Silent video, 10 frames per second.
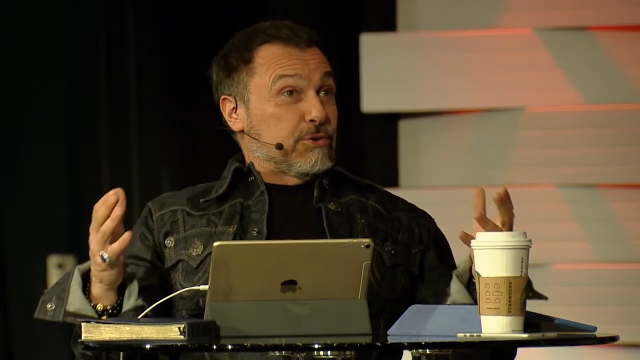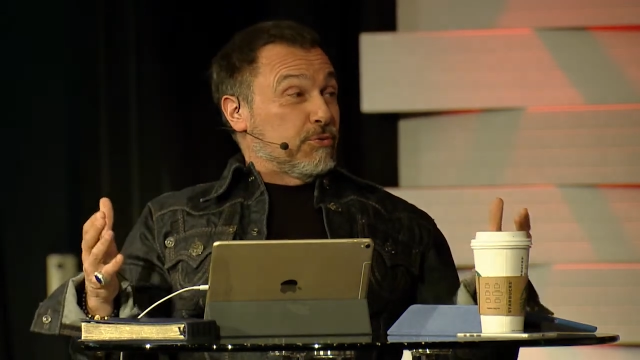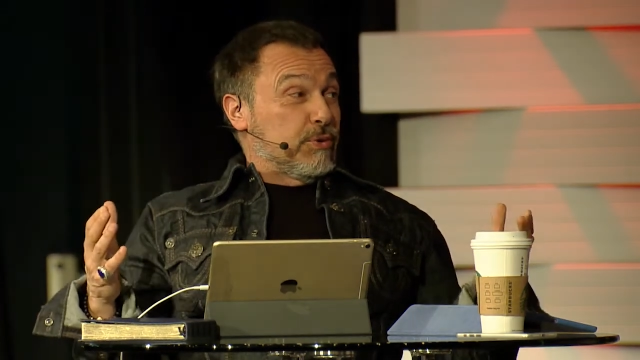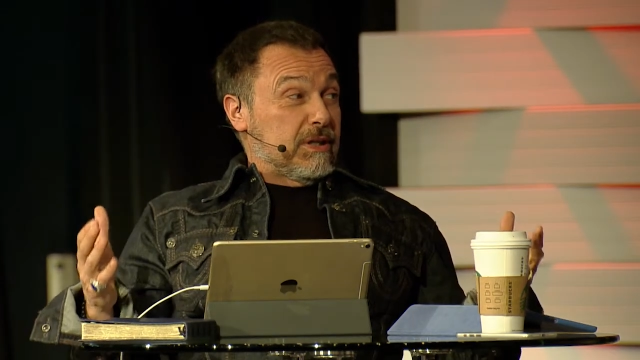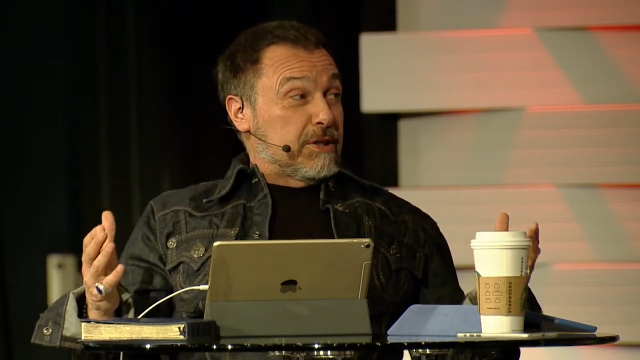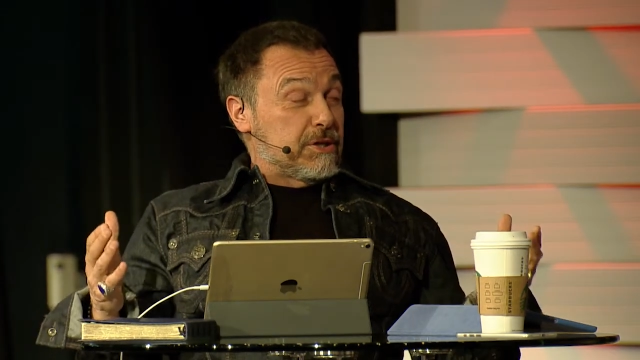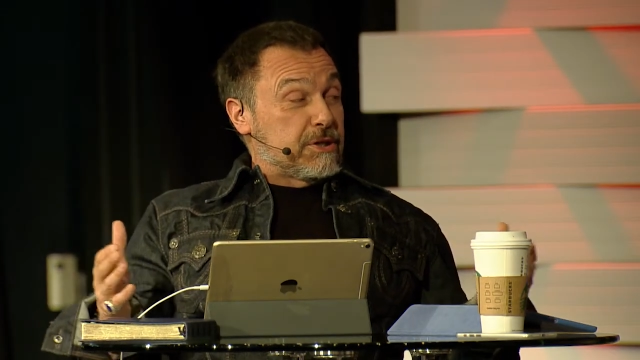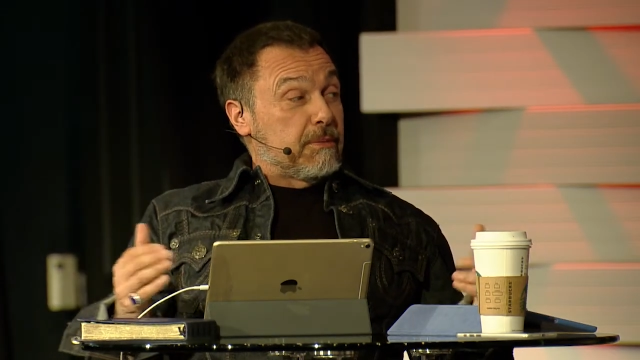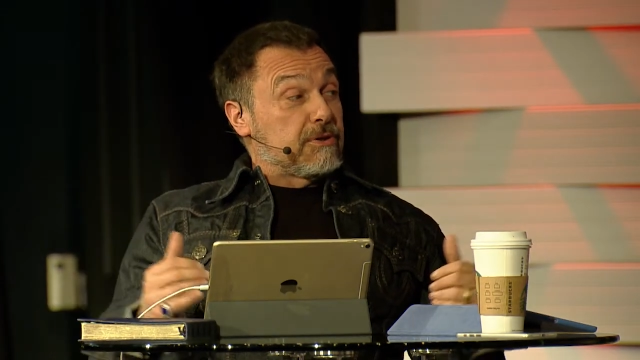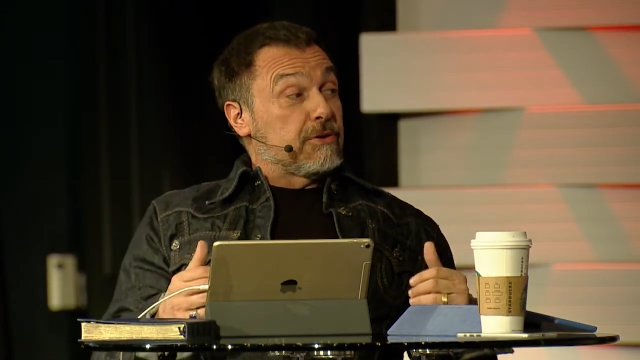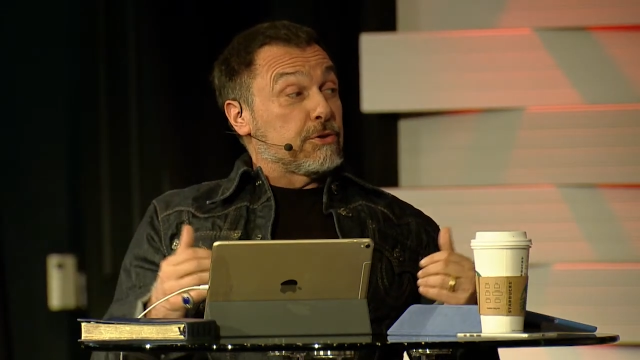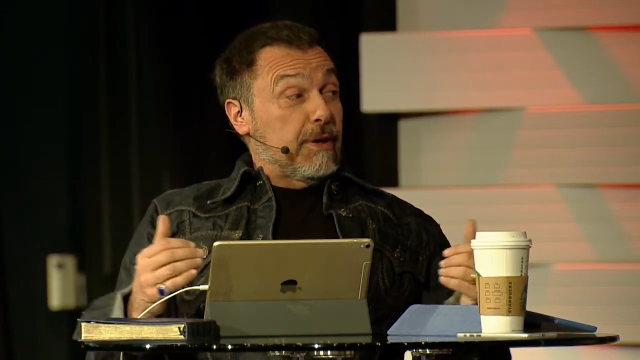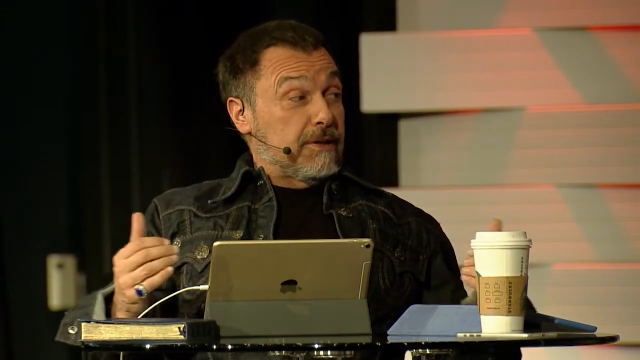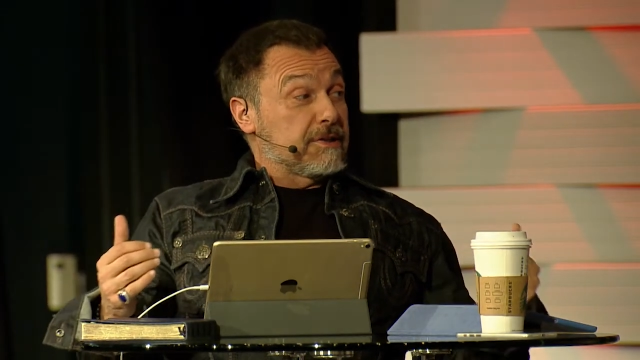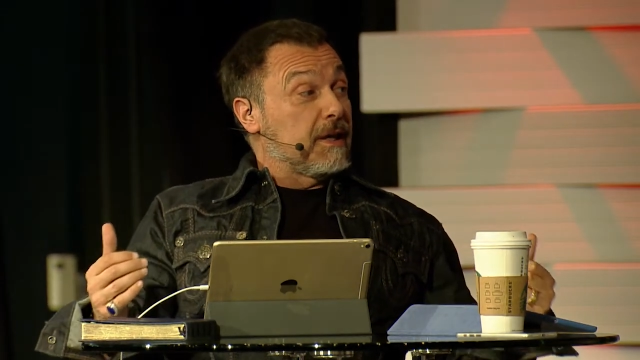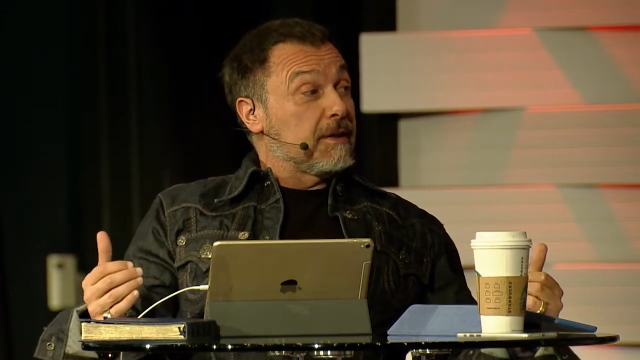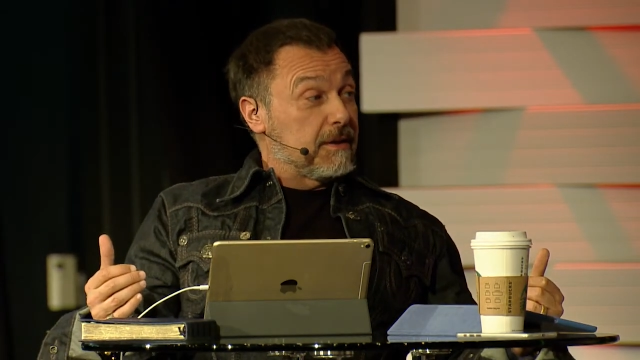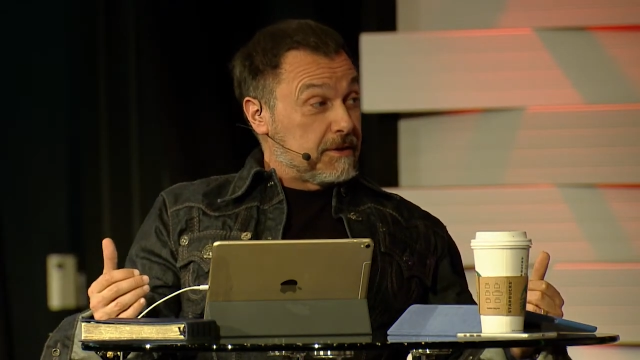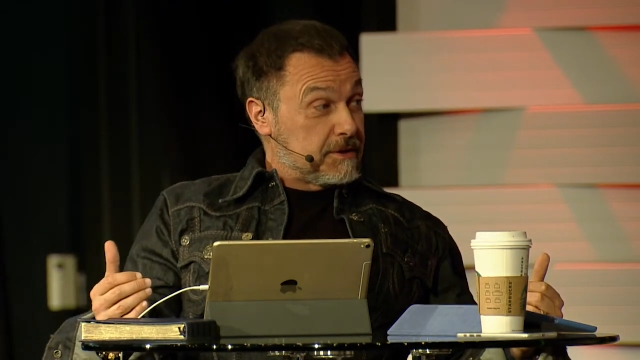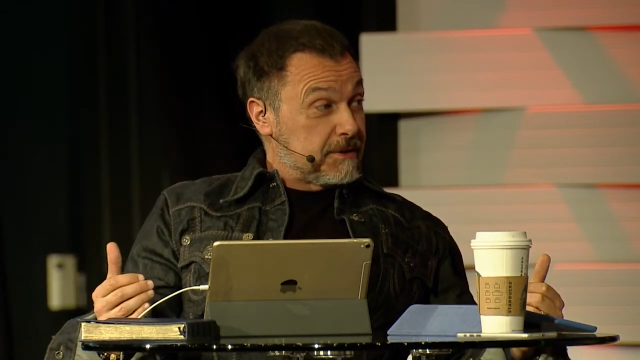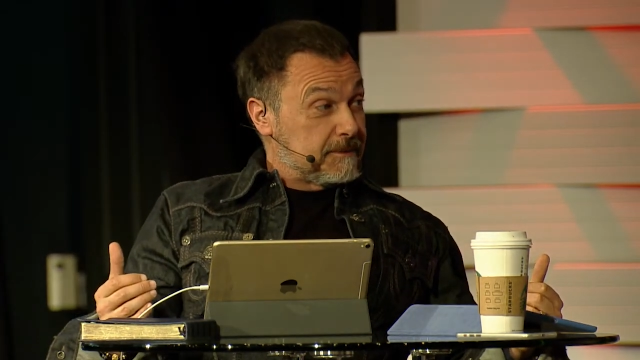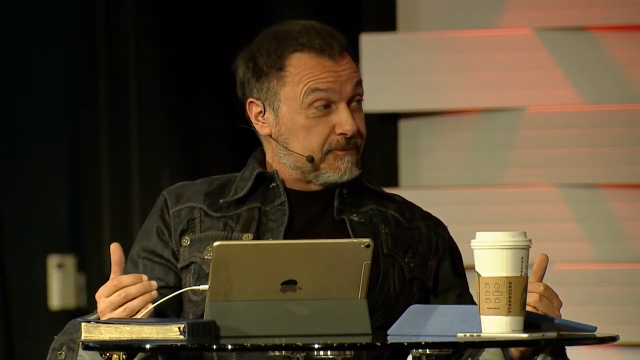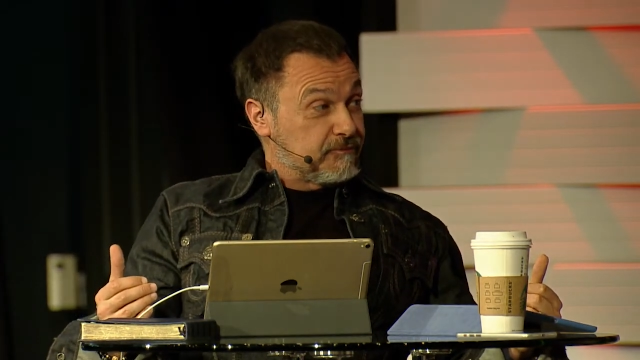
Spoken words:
relationship to transcendence.